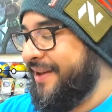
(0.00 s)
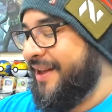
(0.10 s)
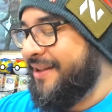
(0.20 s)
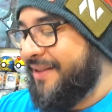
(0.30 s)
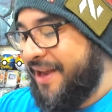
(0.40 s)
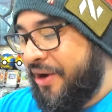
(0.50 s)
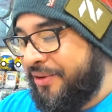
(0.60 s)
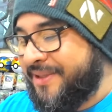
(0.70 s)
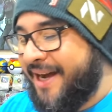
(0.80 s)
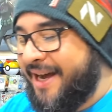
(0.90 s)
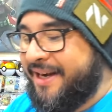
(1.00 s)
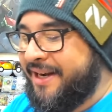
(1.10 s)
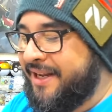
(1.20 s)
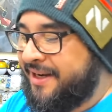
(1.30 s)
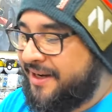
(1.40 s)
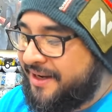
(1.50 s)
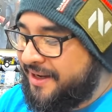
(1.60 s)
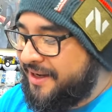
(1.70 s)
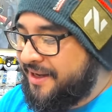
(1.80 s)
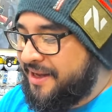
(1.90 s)
the alt art in it.
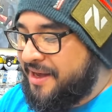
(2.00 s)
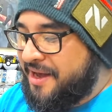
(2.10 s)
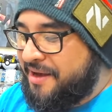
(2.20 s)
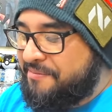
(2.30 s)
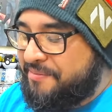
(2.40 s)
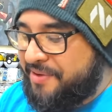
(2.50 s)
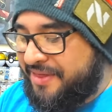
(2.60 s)
But